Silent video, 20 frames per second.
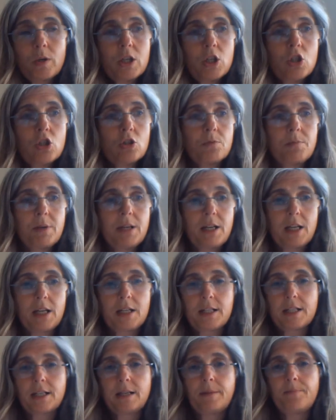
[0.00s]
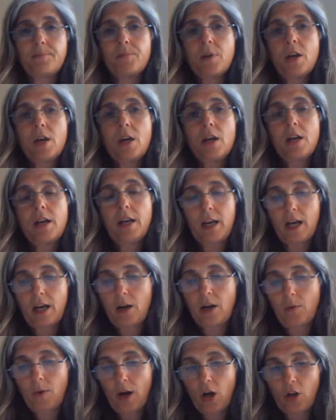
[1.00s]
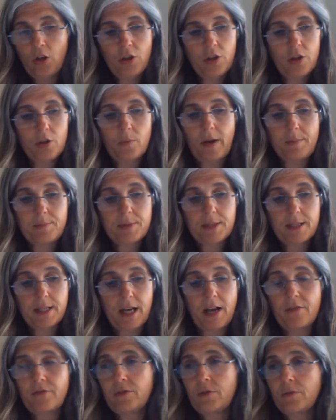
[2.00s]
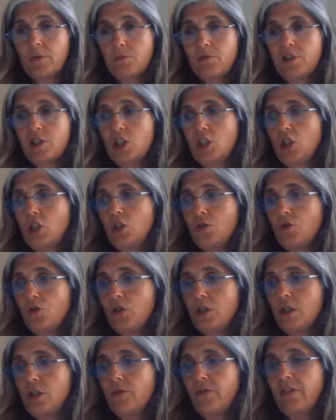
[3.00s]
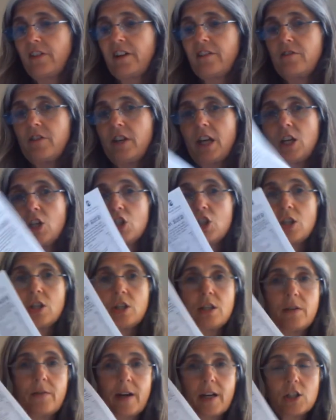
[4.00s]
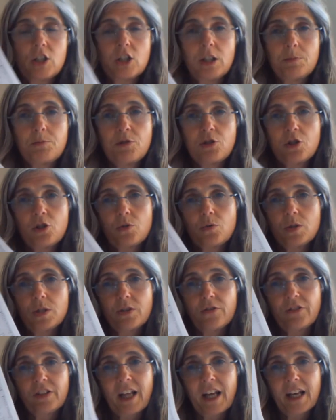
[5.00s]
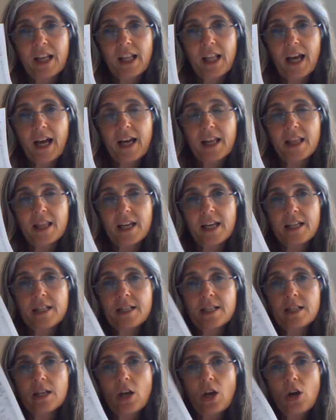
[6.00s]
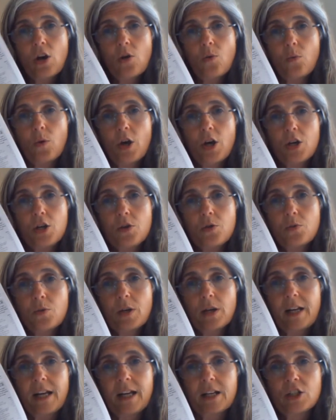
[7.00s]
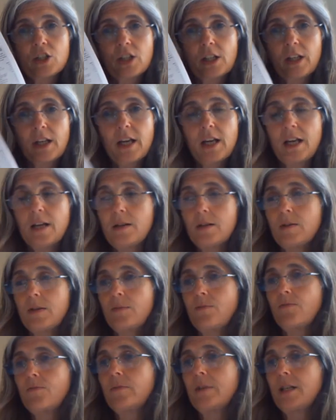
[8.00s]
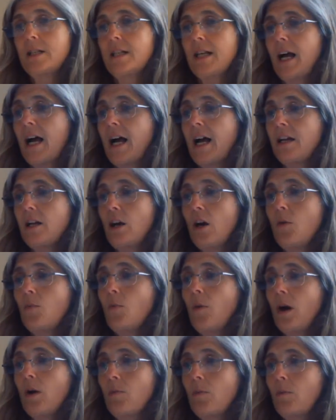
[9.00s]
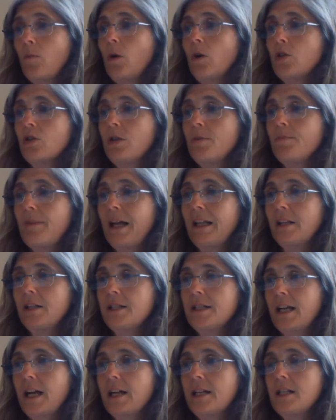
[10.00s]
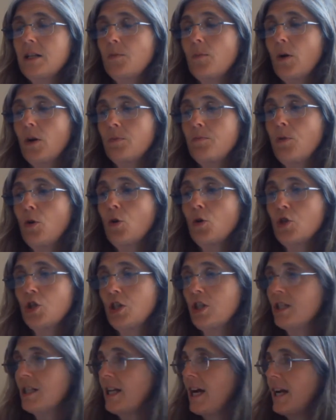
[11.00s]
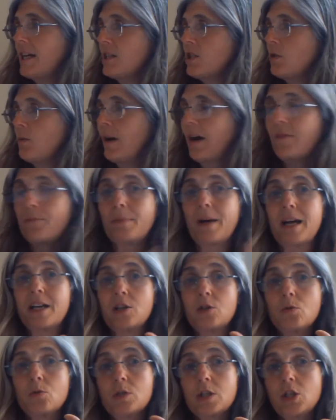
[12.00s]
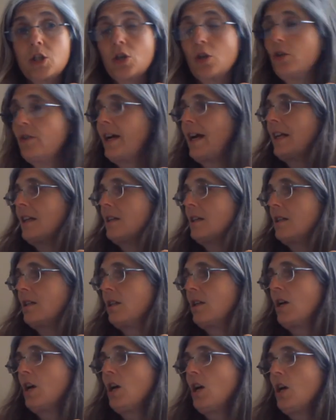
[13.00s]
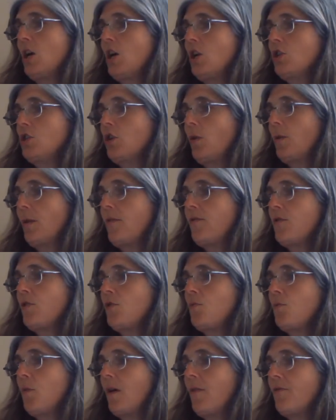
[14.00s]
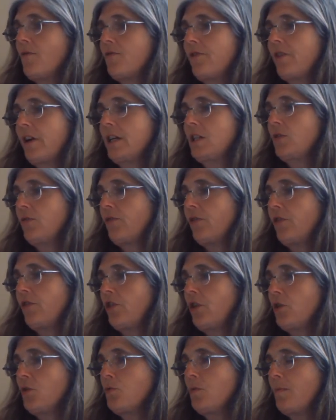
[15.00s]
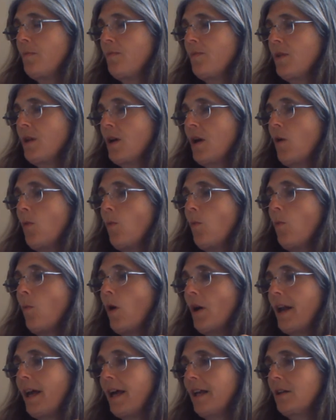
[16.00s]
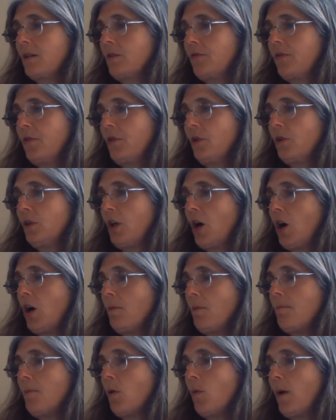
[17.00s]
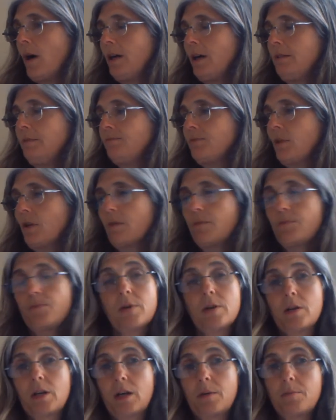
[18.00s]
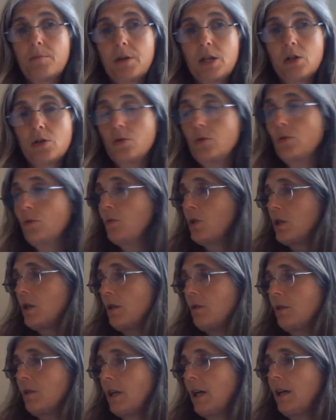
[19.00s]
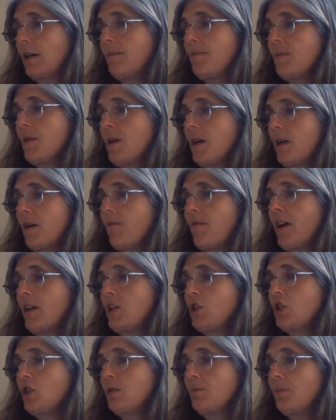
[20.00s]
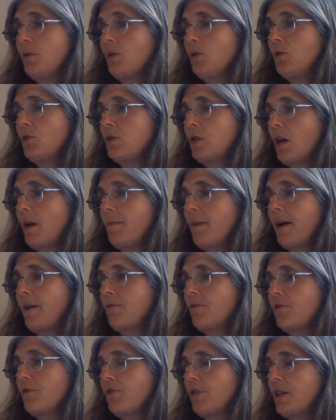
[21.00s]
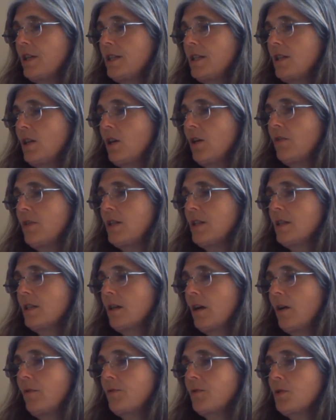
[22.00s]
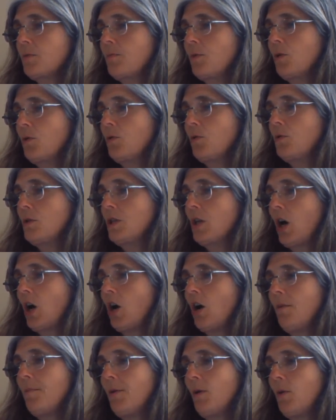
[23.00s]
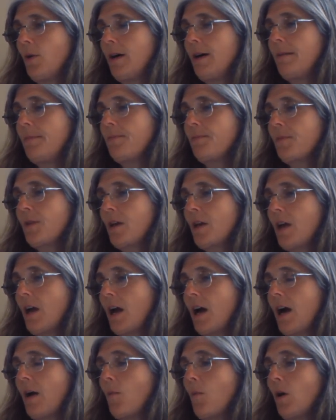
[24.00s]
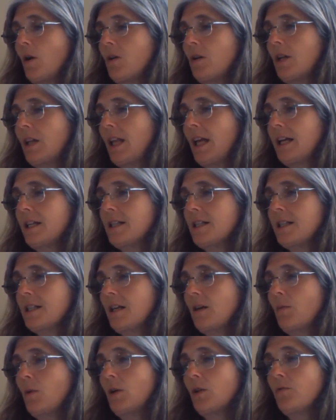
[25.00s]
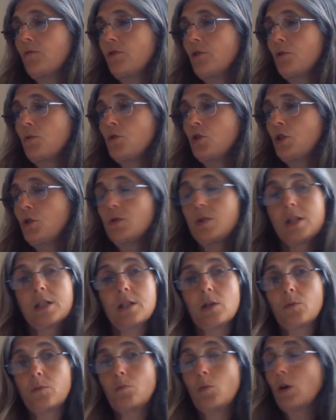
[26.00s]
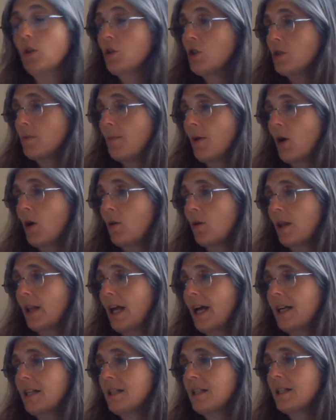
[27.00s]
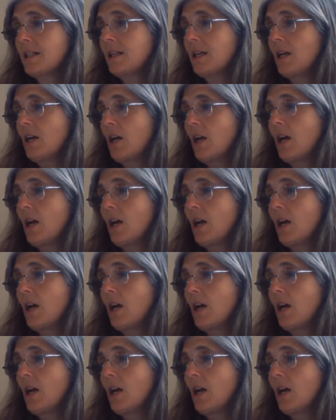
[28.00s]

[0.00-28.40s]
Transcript: we should be eating. Now, on the website from the British Nutrition Foundation, they've actually produced a flyer like this, where you can actually decide on what's a balanced diet and what portion size to have by using your hand. So if you want fresh fruit, 1 handful or more can be used, okay? Vegetables, about 3 servings of spoons or more. 1 fruit juice is 1 small glass.